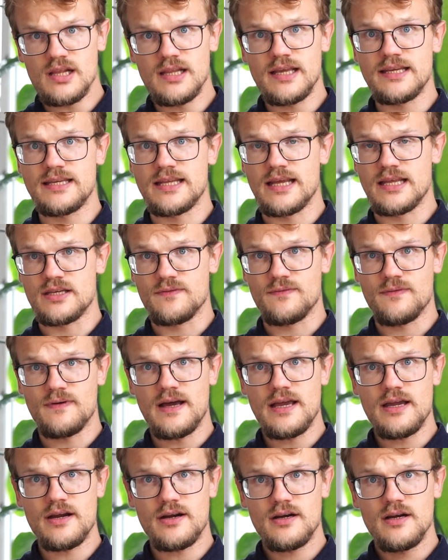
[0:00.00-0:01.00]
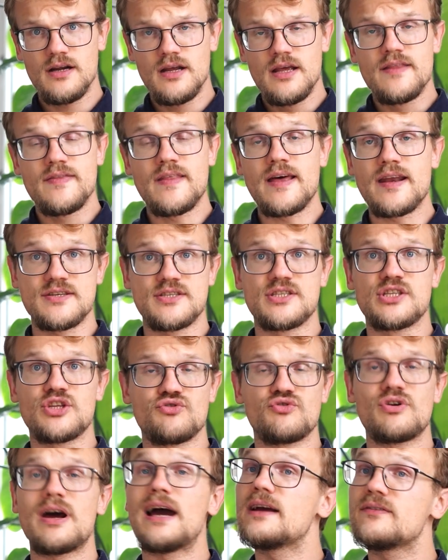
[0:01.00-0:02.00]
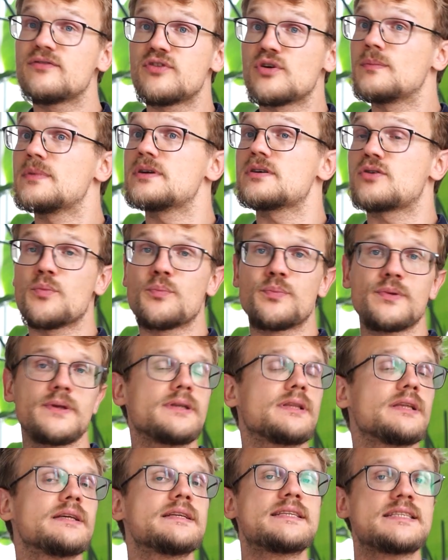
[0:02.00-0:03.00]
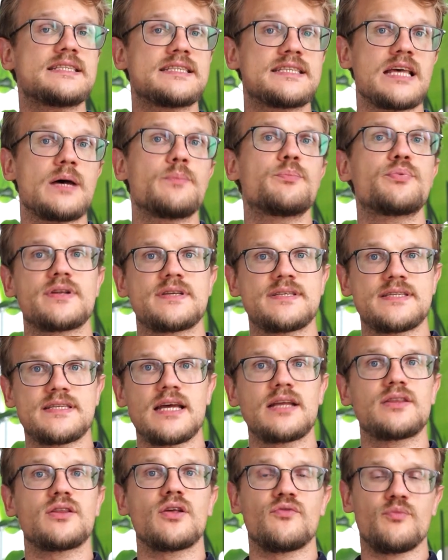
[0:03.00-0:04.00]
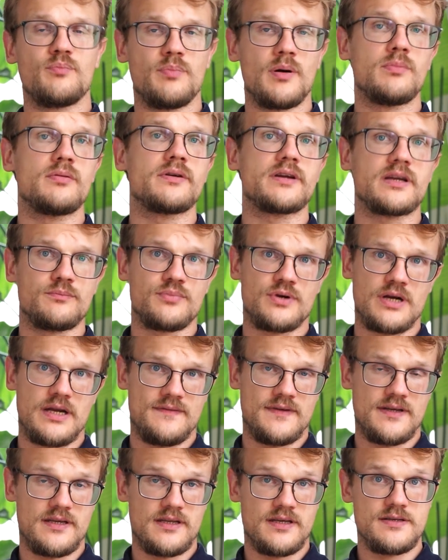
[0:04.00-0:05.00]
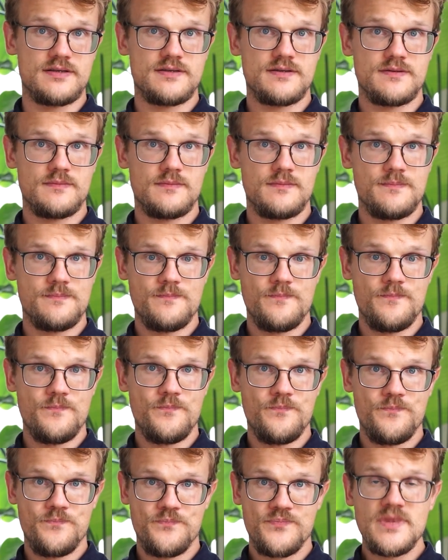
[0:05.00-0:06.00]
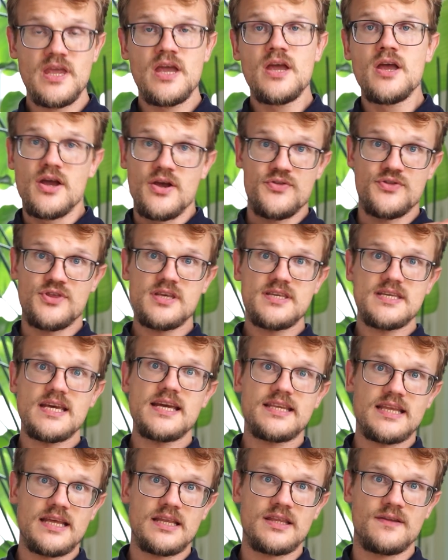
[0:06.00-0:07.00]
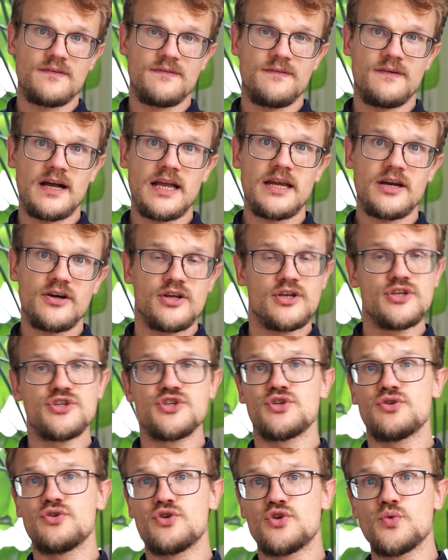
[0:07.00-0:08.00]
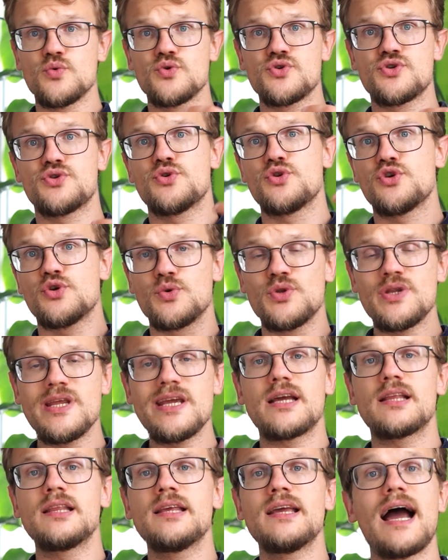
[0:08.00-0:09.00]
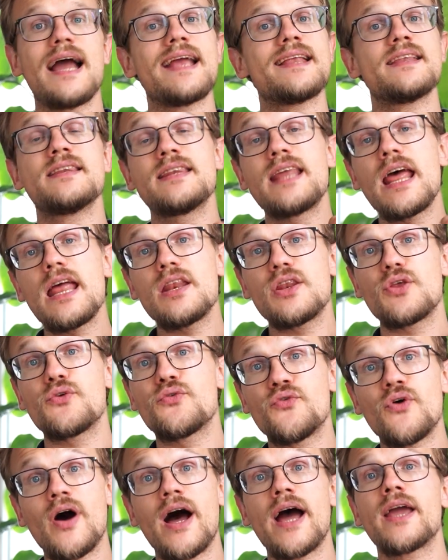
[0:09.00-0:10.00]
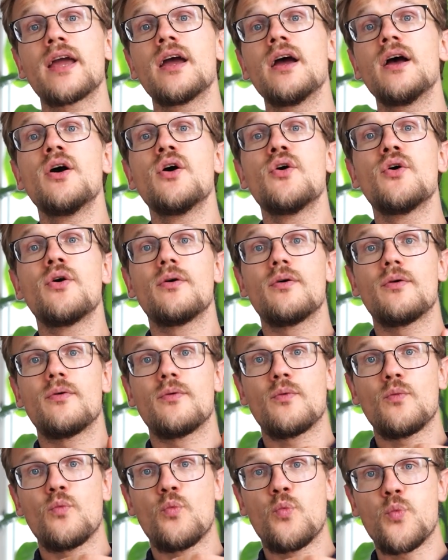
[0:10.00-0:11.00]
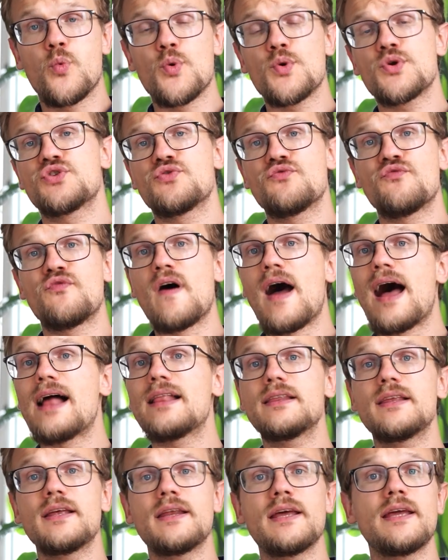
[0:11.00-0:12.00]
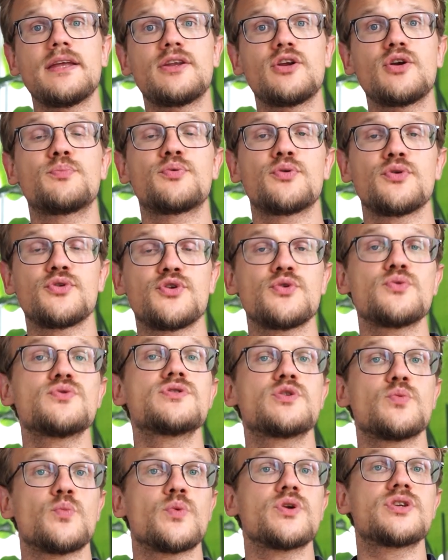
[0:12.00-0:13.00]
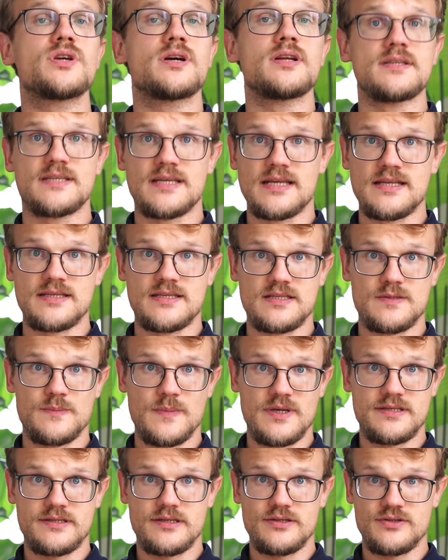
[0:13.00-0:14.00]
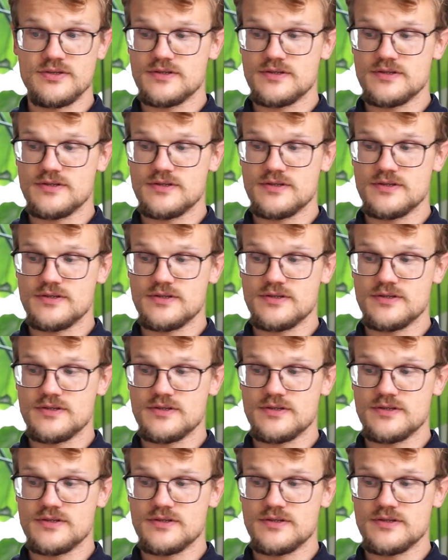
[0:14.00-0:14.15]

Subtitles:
identifier that is derived from a completely separate set of public and private keys. This identifier is used to uniquely identify which validator produced which consensus messages.